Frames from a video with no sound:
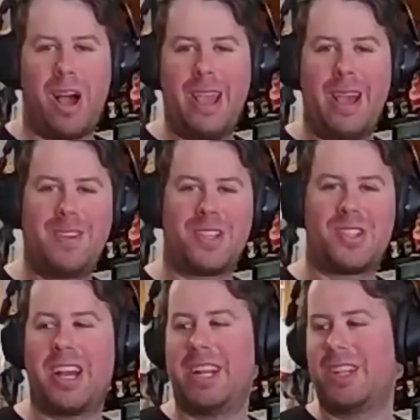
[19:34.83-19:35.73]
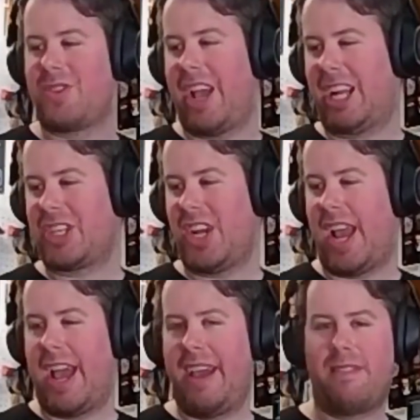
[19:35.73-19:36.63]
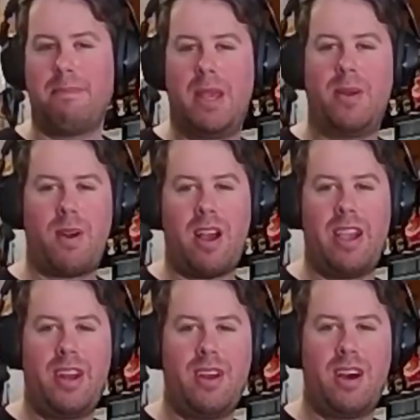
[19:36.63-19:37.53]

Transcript: I haven't decided. So I have a mid-ride